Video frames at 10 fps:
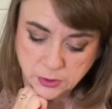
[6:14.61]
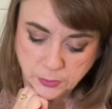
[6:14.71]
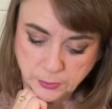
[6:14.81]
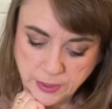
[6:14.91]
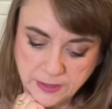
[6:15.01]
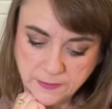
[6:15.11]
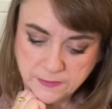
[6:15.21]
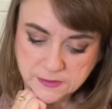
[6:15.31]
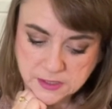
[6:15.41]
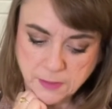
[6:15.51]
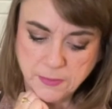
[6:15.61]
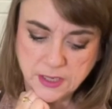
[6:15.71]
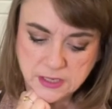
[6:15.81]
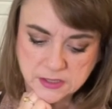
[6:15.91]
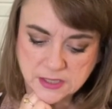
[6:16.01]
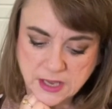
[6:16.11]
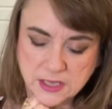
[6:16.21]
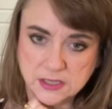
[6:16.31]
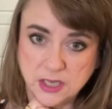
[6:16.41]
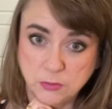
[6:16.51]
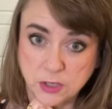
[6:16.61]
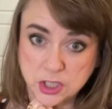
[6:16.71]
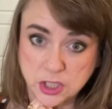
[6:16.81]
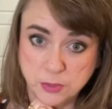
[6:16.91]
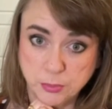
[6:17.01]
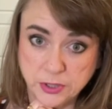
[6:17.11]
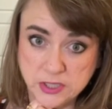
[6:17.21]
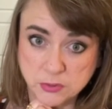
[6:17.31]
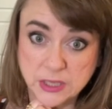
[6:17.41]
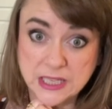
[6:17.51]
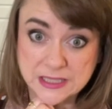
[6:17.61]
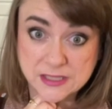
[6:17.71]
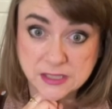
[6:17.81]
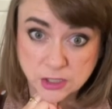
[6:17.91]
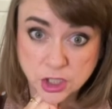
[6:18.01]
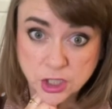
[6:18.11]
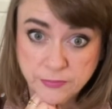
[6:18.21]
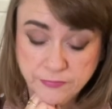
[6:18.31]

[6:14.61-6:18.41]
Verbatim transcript: But somebody is asking Russia to please reconsider.